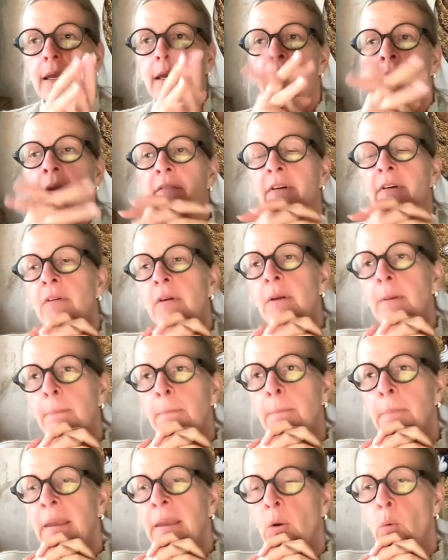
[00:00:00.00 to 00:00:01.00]
very
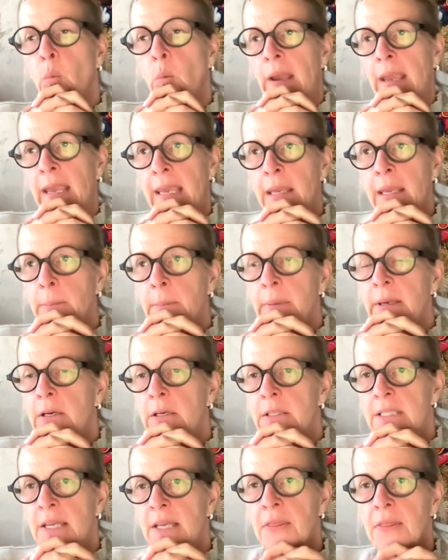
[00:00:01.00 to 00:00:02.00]
big way,
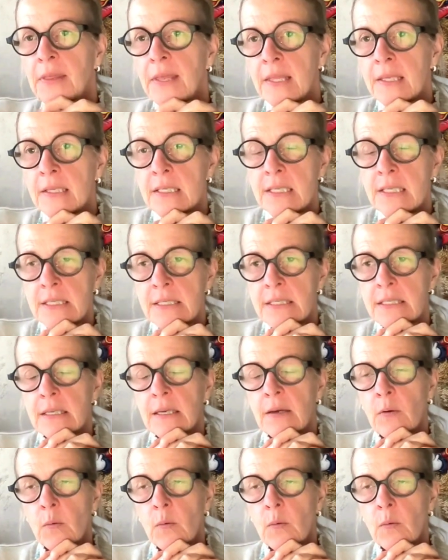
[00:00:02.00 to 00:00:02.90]
because I think this is,